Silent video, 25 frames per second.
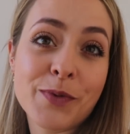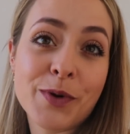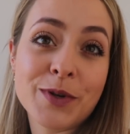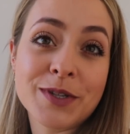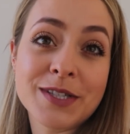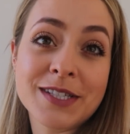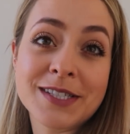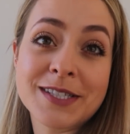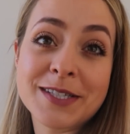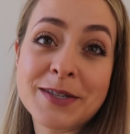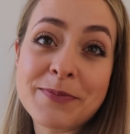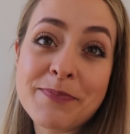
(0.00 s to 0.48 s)
and
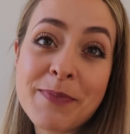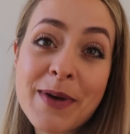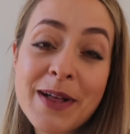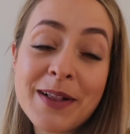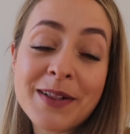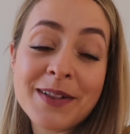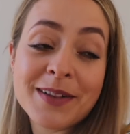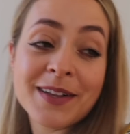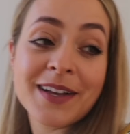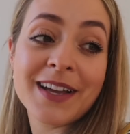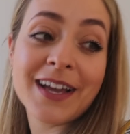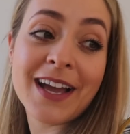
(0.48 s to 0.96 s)
wanted some
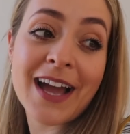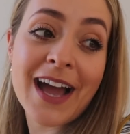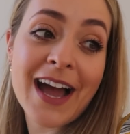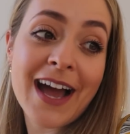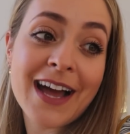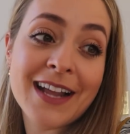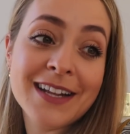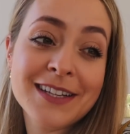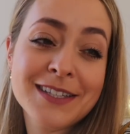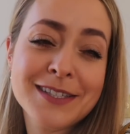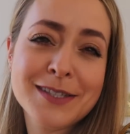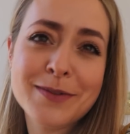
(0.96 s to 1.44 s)
milk
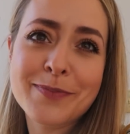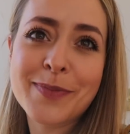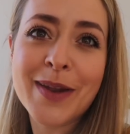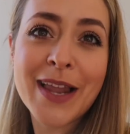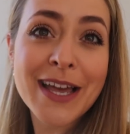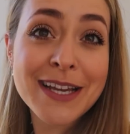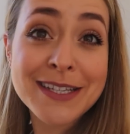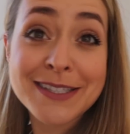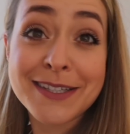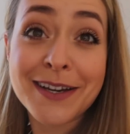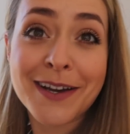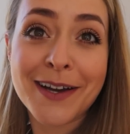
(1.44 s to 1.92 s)
and some
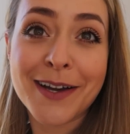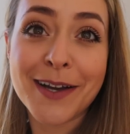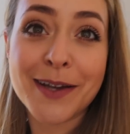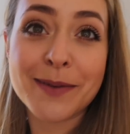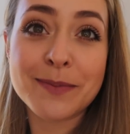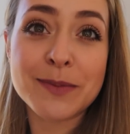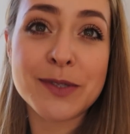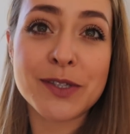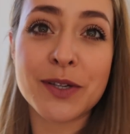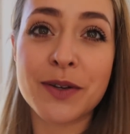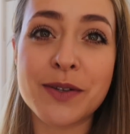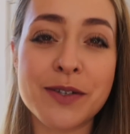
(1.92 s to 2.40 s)

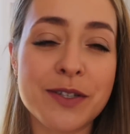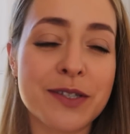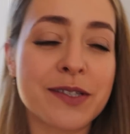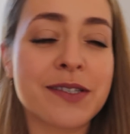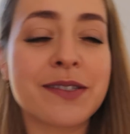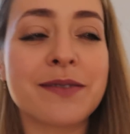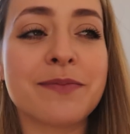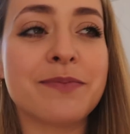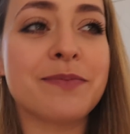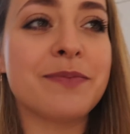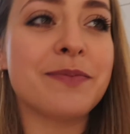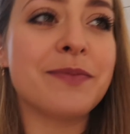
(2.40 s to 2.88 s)
playtime, so I
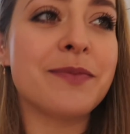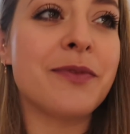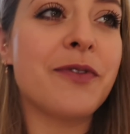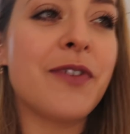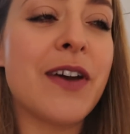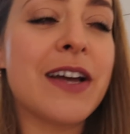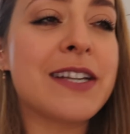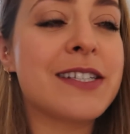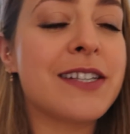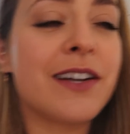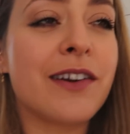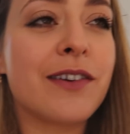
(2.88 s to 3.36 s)
just
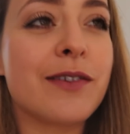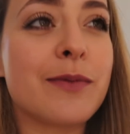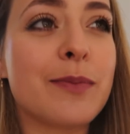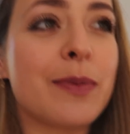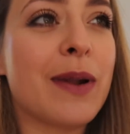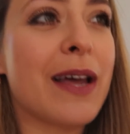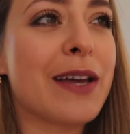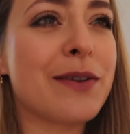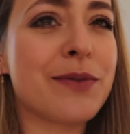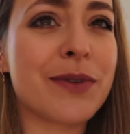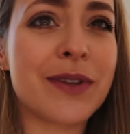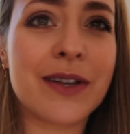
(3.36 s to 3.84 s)
fed her and
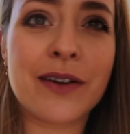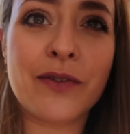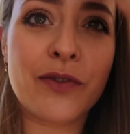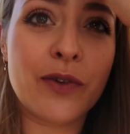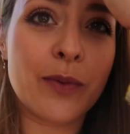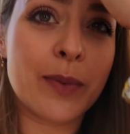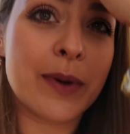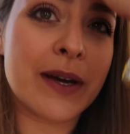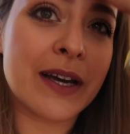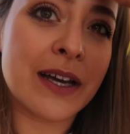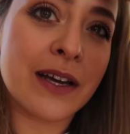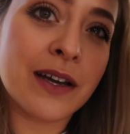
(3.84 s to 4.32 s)
played with her
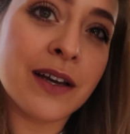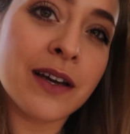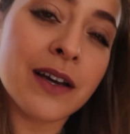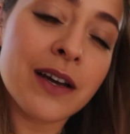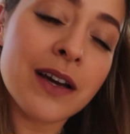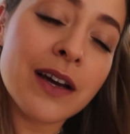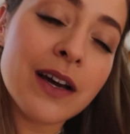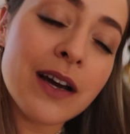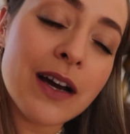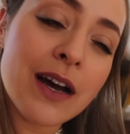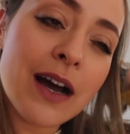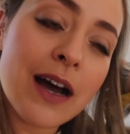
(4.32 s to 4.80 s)
for a bit.
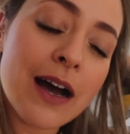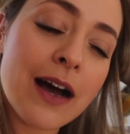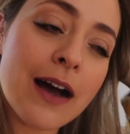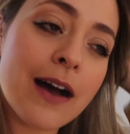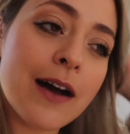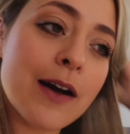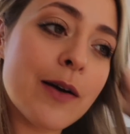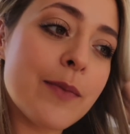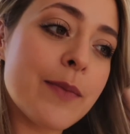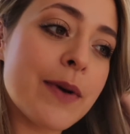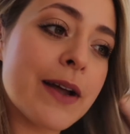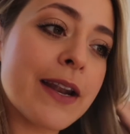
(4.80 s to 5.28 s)

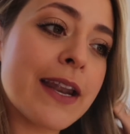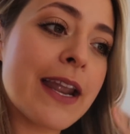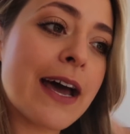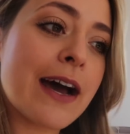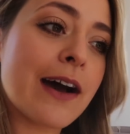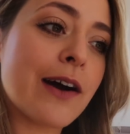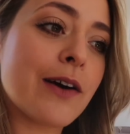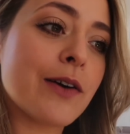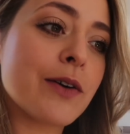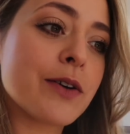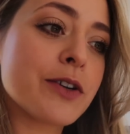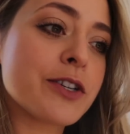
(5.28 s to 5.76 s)
And
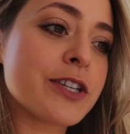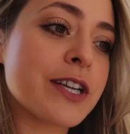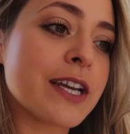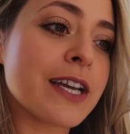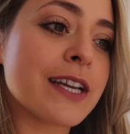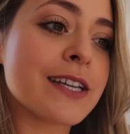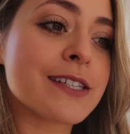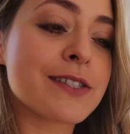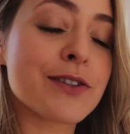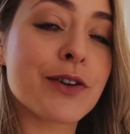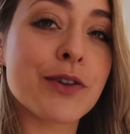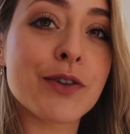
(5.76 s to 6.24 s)
now
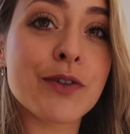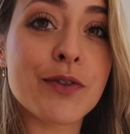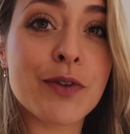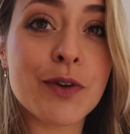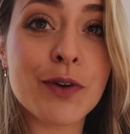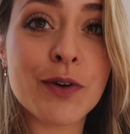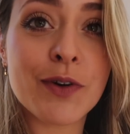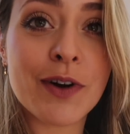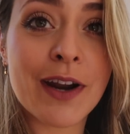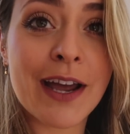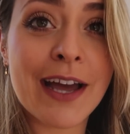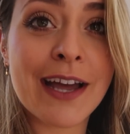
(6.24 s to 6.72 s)
she is on the
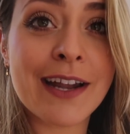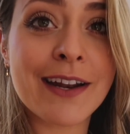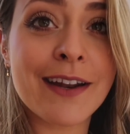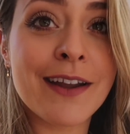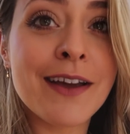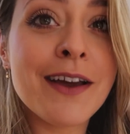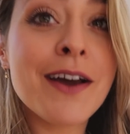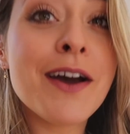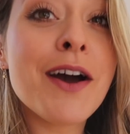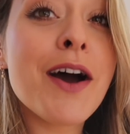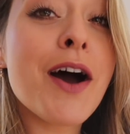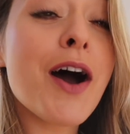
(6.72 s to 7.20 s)
floor
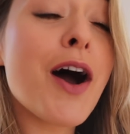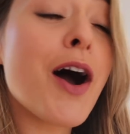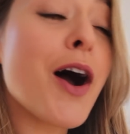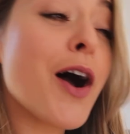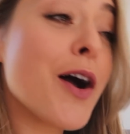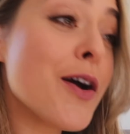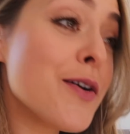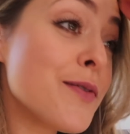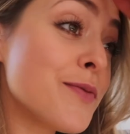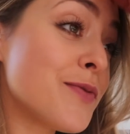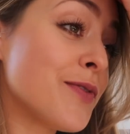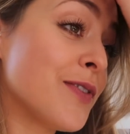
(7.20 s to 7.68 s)
again.
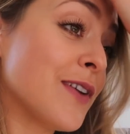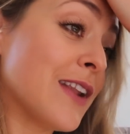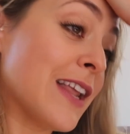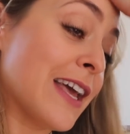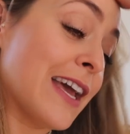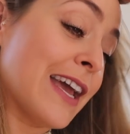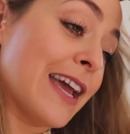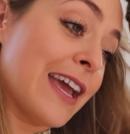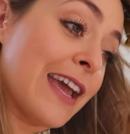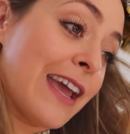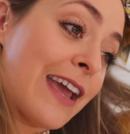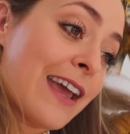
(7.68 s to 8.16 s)

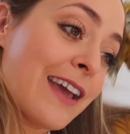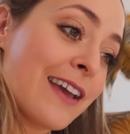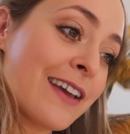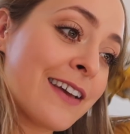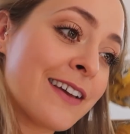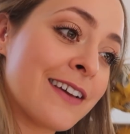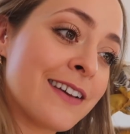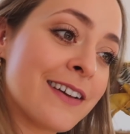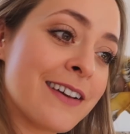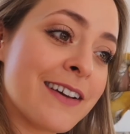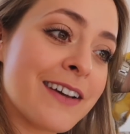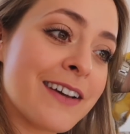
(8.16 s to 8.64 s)
Hopefully